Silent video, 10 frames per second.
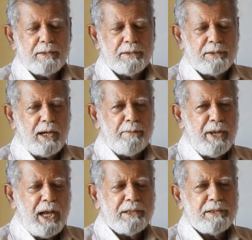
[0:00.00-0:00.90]
The
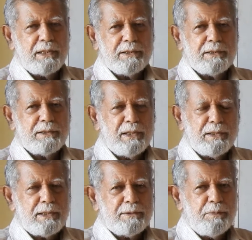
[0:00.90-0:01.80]
bank charges
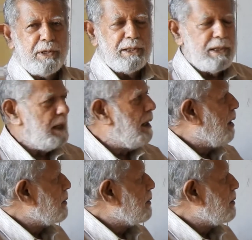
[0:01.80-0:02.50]
interest per year.